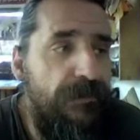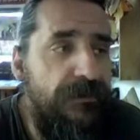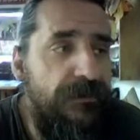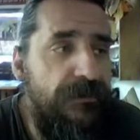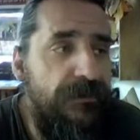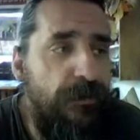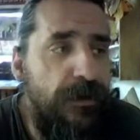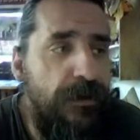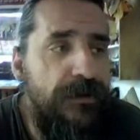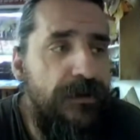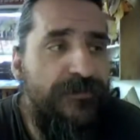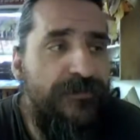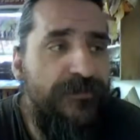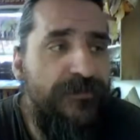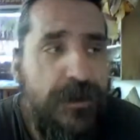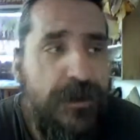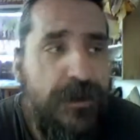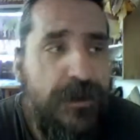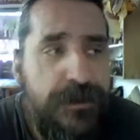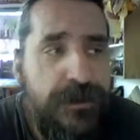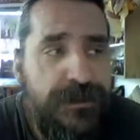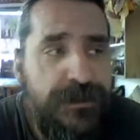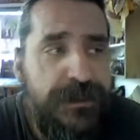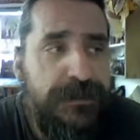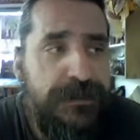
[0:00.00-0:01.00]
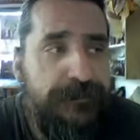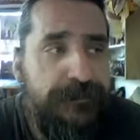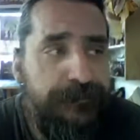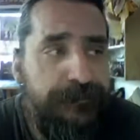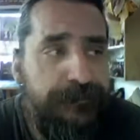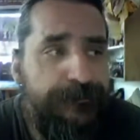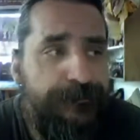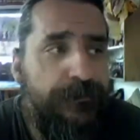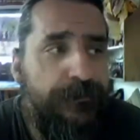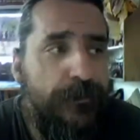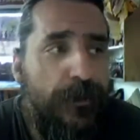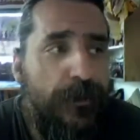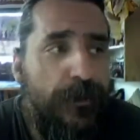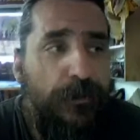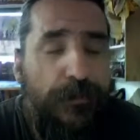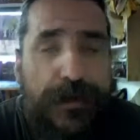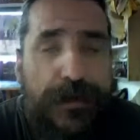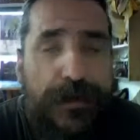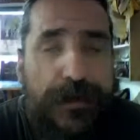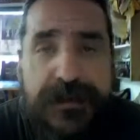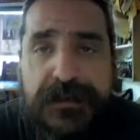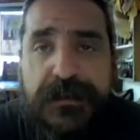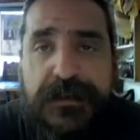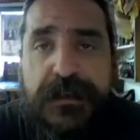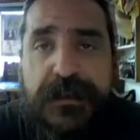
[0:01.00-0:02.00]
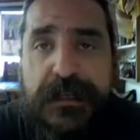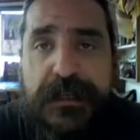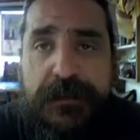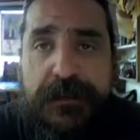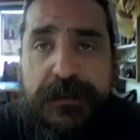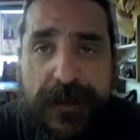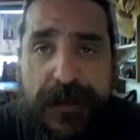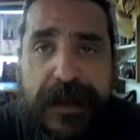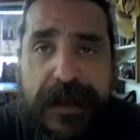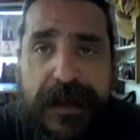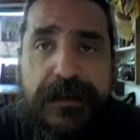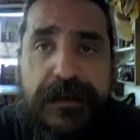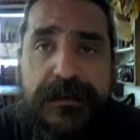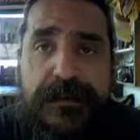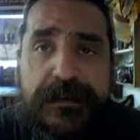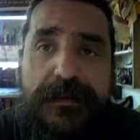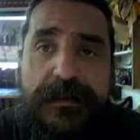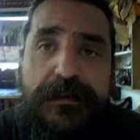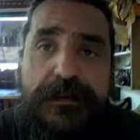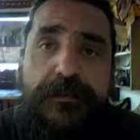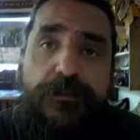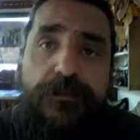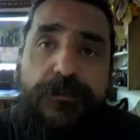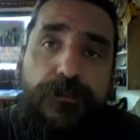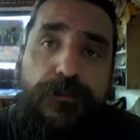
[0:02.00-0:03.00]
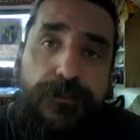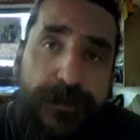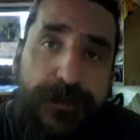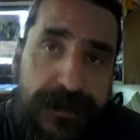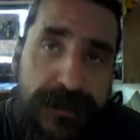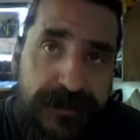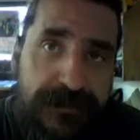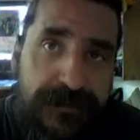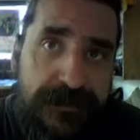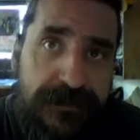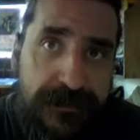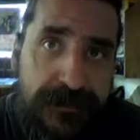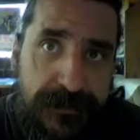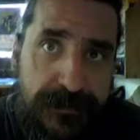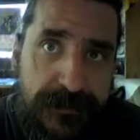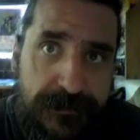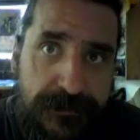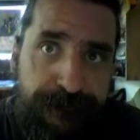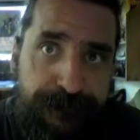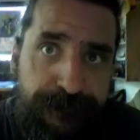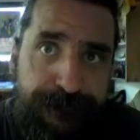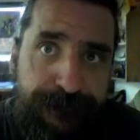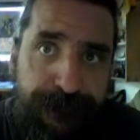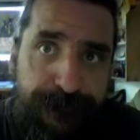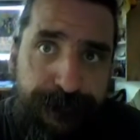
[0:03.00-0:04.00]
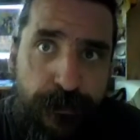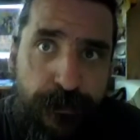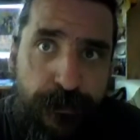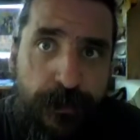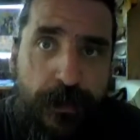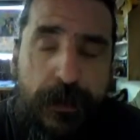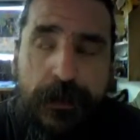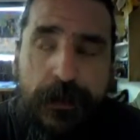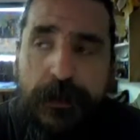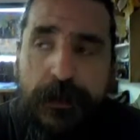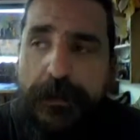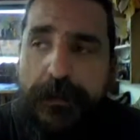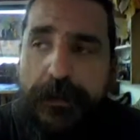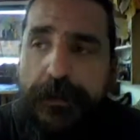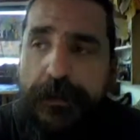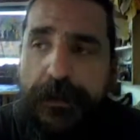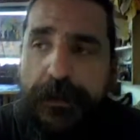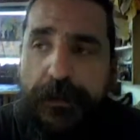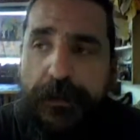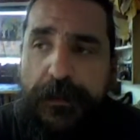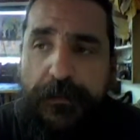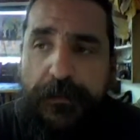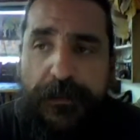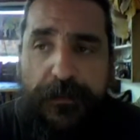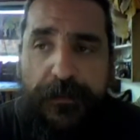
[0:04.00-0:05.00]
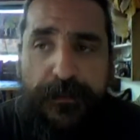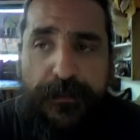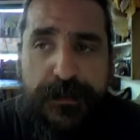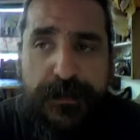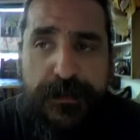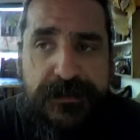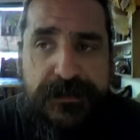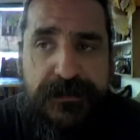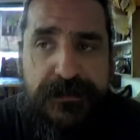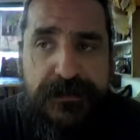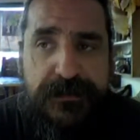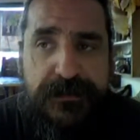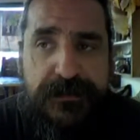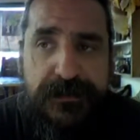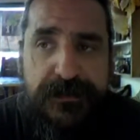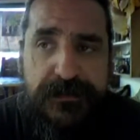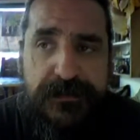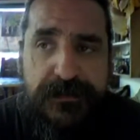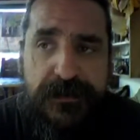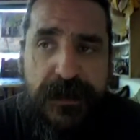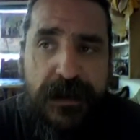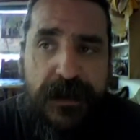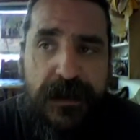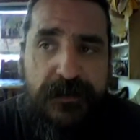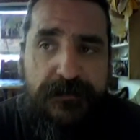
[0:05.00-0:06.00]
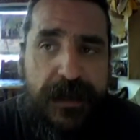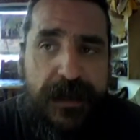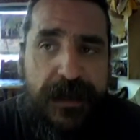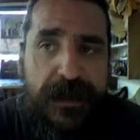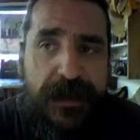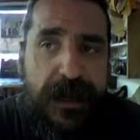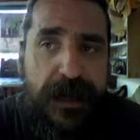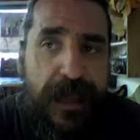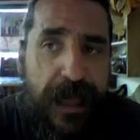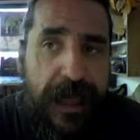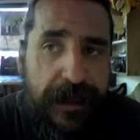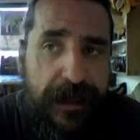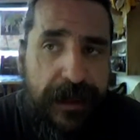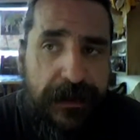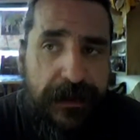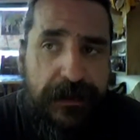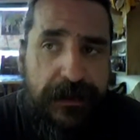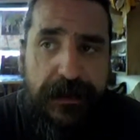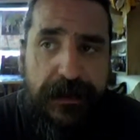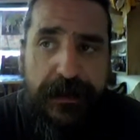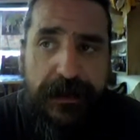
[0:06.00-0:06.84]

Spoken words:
the word virgin originally meant priestess. They were the priestesses of Diana